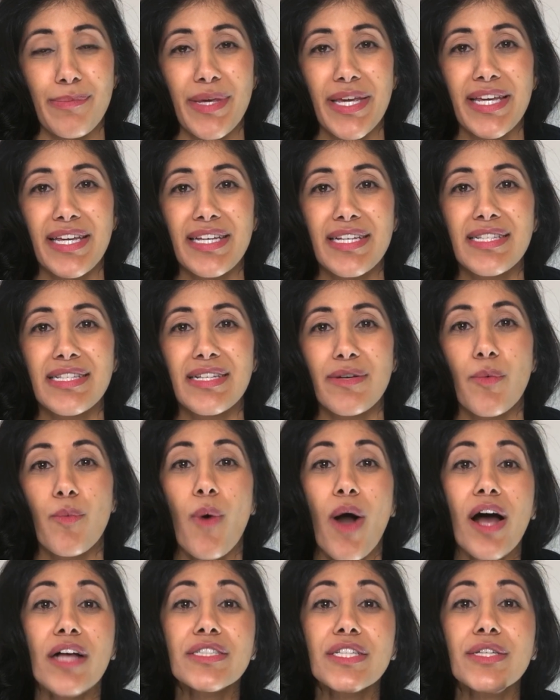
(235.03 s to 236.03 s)
because
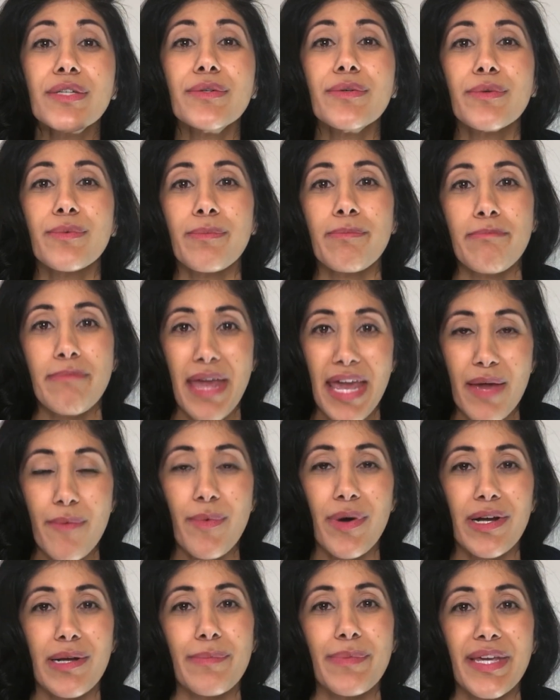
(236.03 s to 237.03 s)
while you may
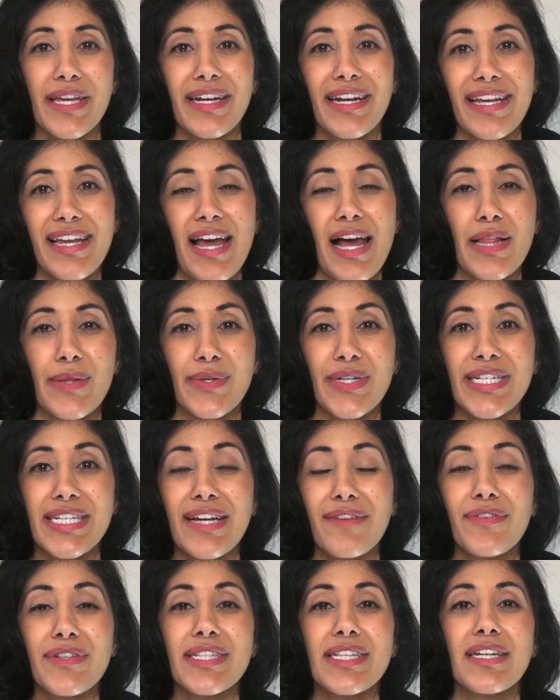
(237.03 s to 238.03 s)
want to be in a calorie
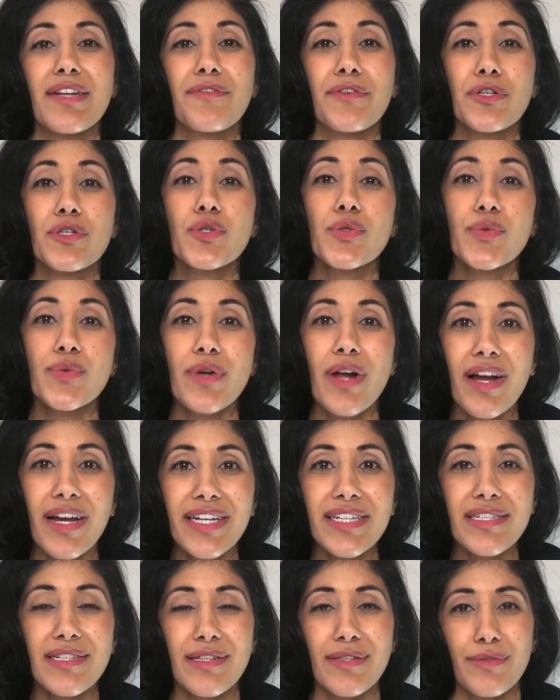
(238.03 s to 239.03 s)
deficit if you're
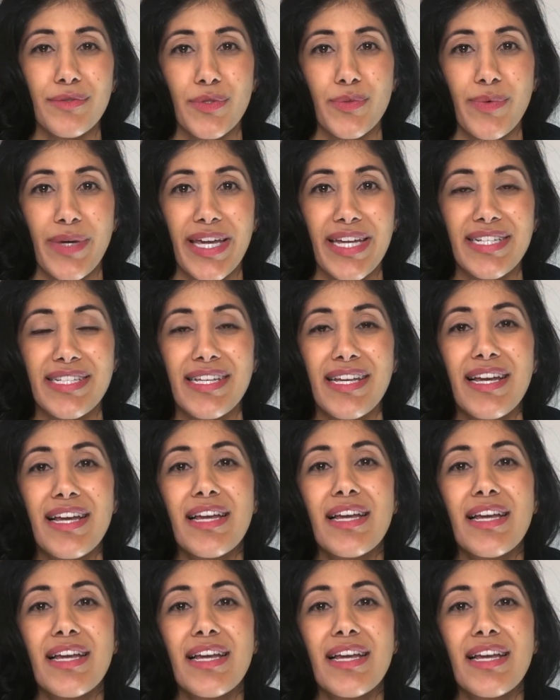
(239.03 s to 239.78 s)
trying to lose weight,